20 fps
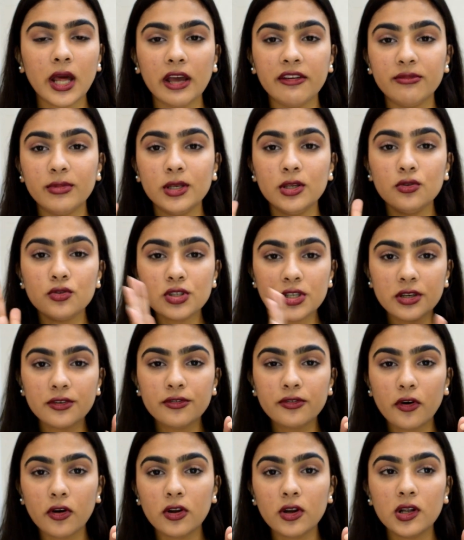I've been using it
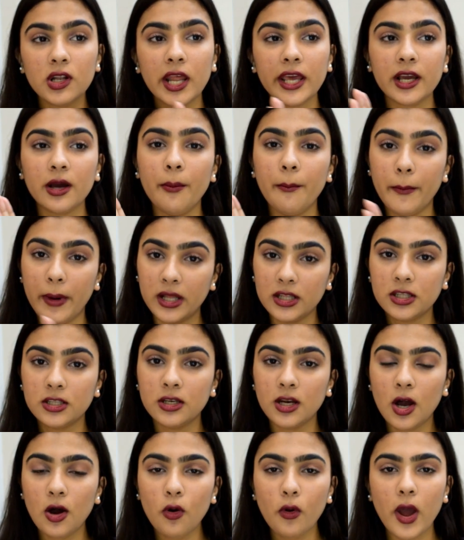for like a
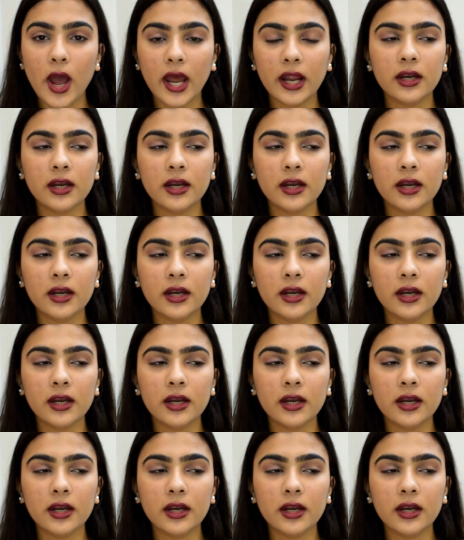month now,